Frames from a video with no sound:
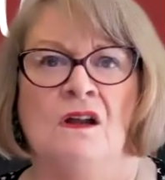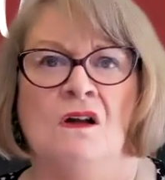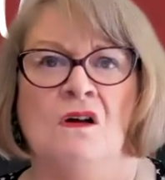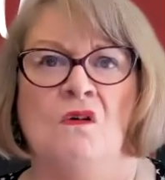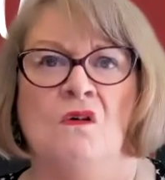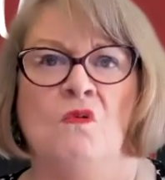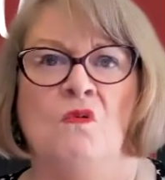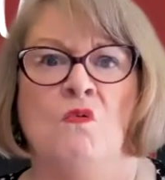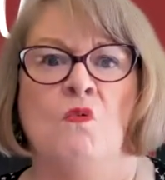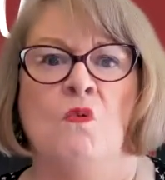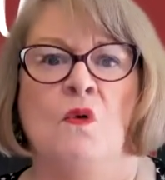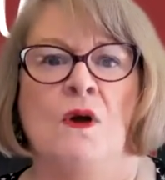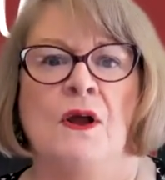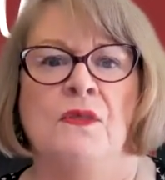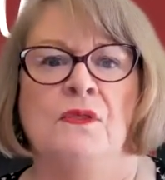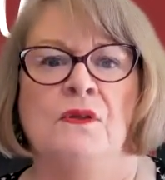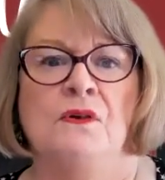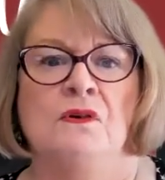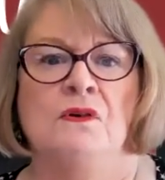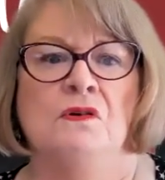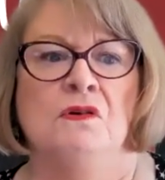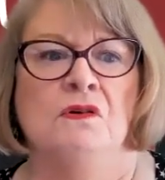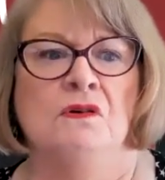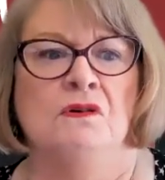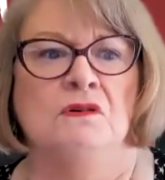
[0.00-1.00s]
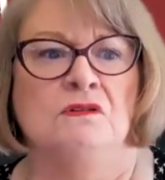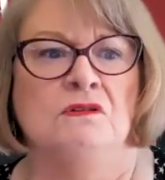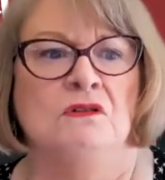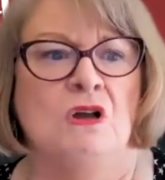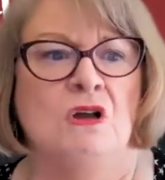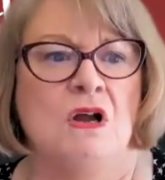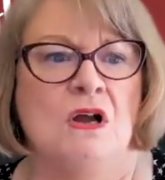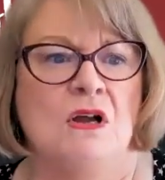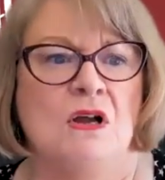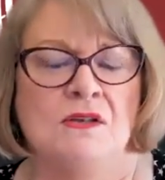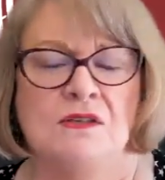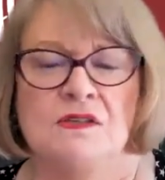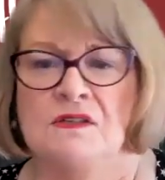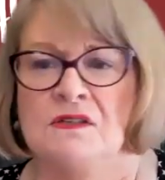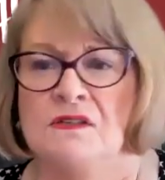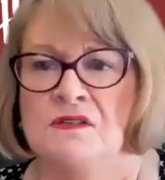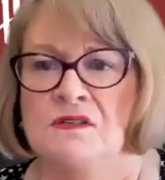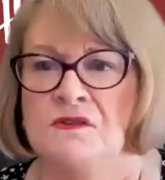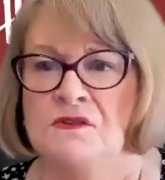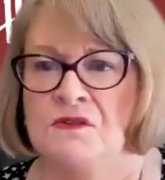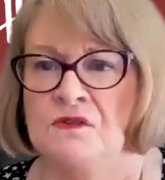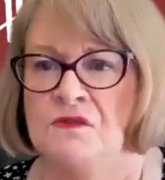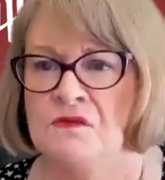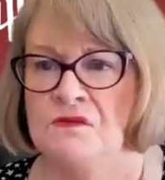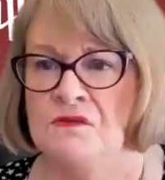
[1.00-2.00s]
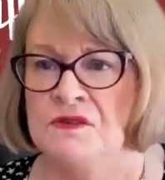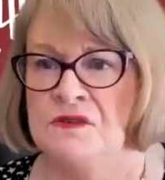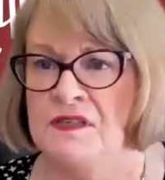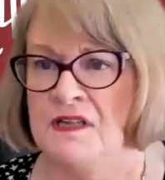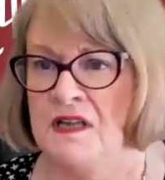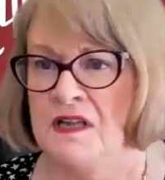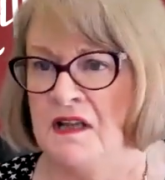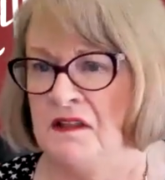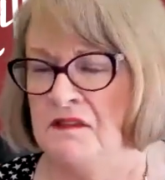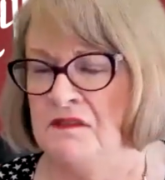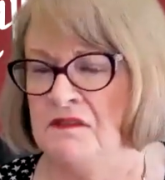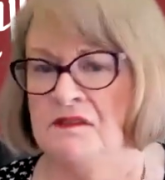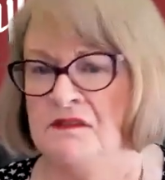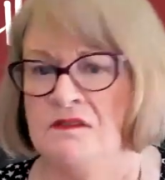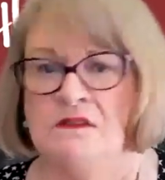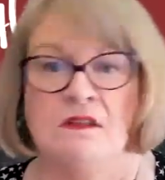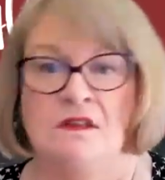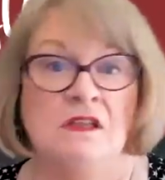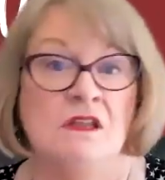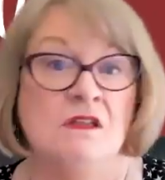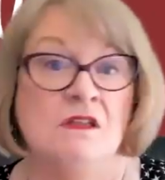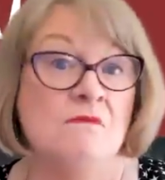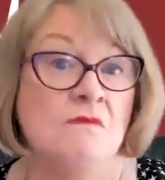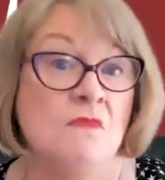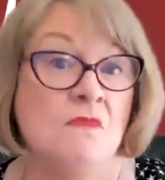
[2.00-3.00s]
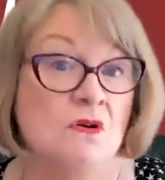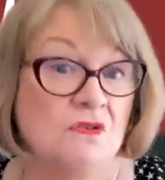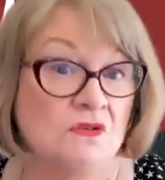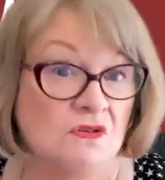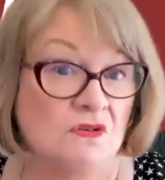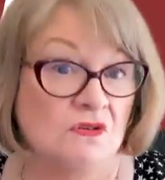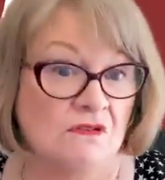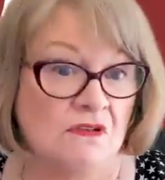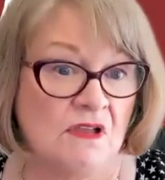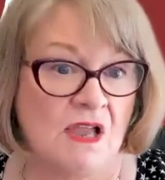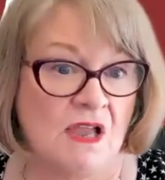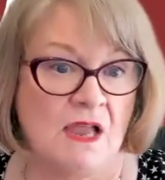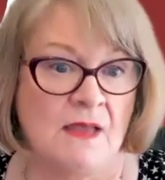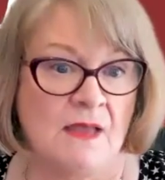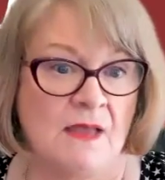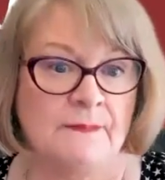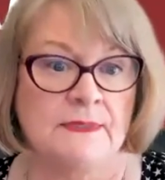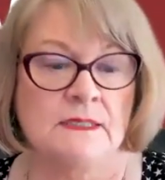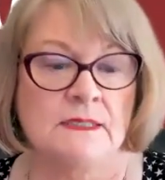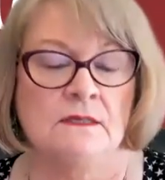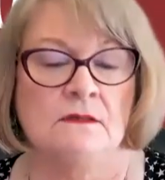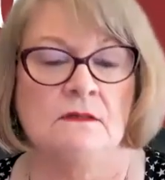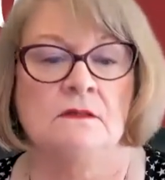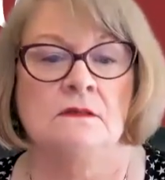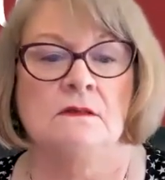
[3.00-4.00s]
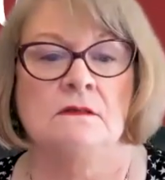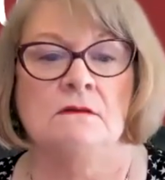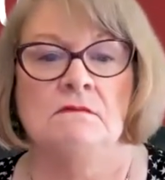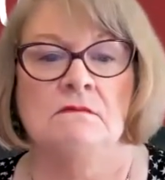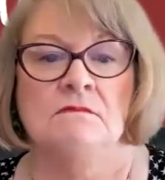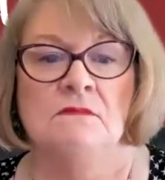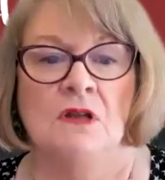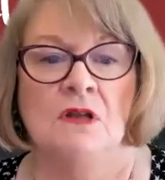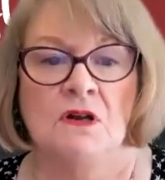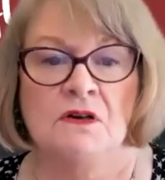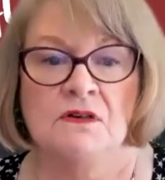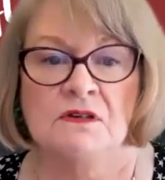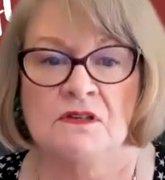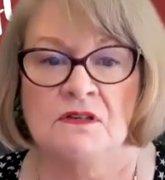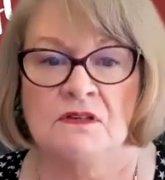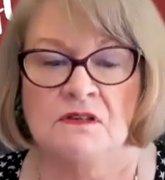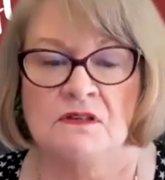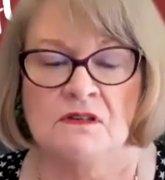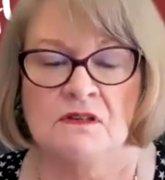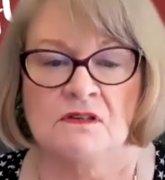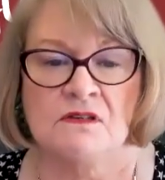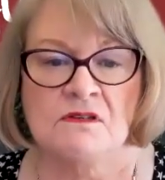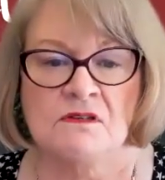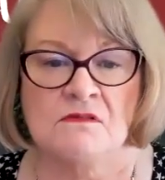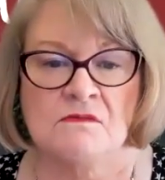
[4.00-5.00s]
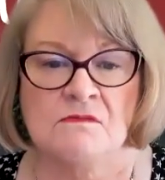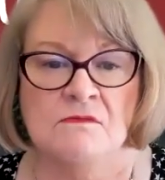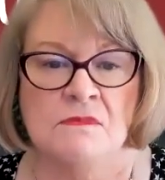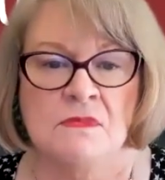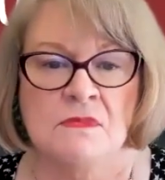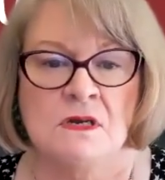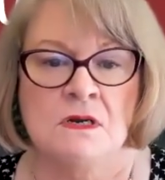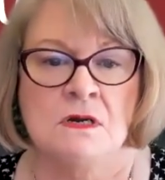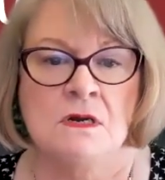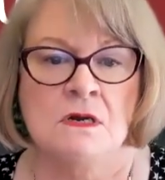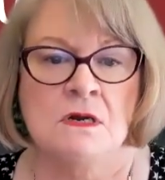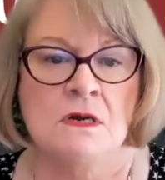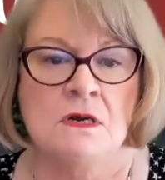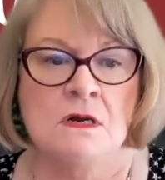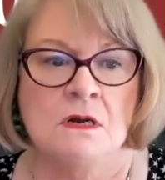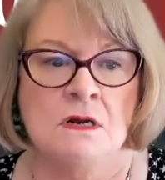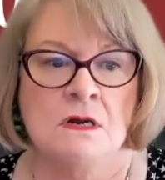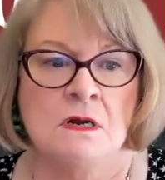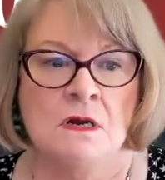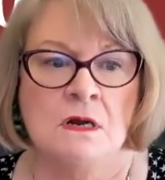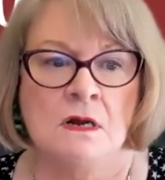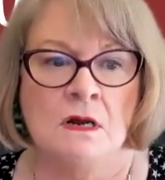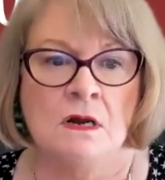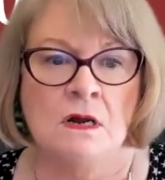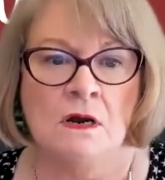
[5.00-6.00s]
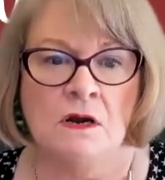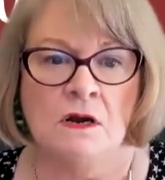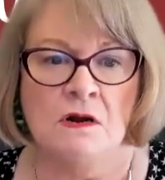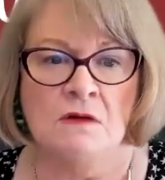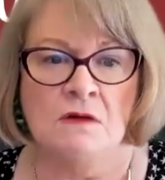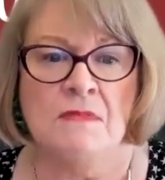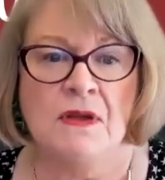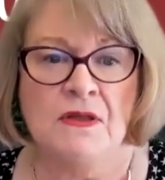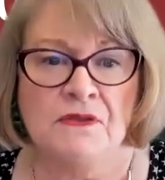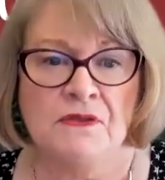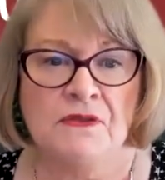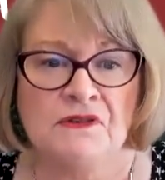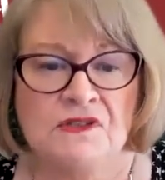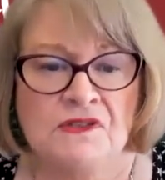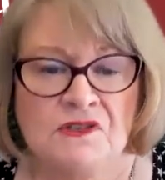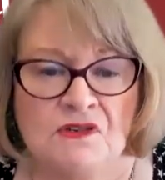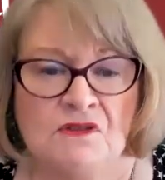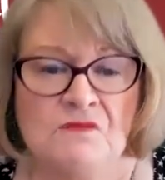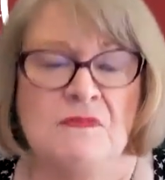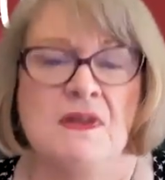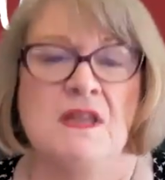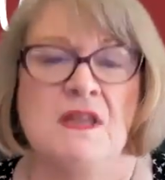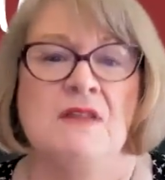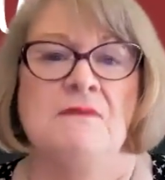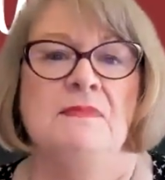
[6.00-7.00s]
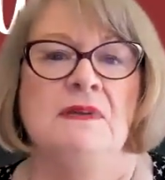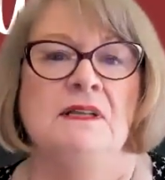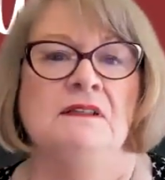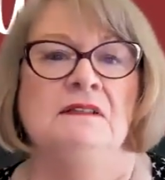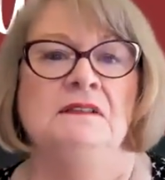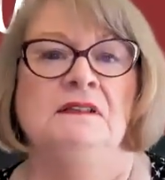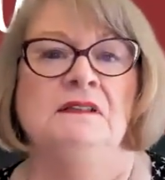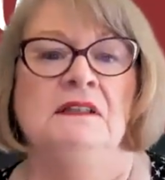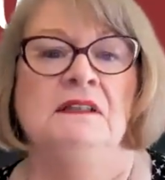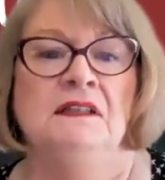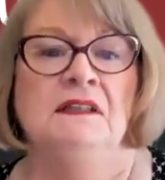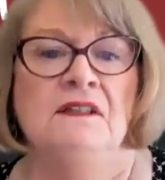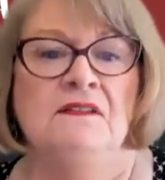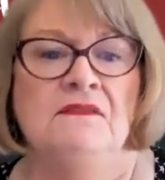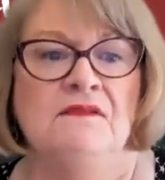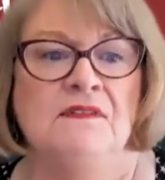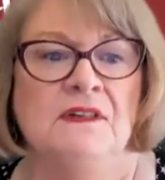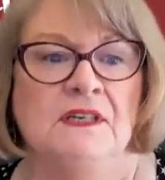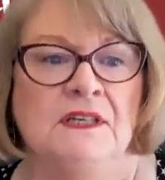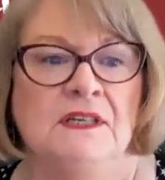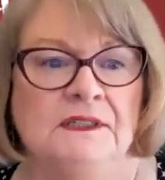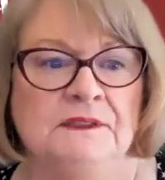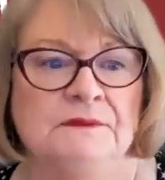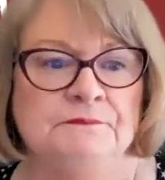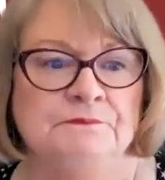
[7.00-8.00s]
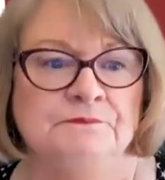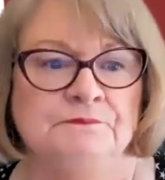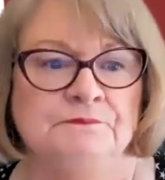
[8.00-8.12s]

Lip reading: Whether her loss is through death, emotional absence, narcissism, her mother still may be living.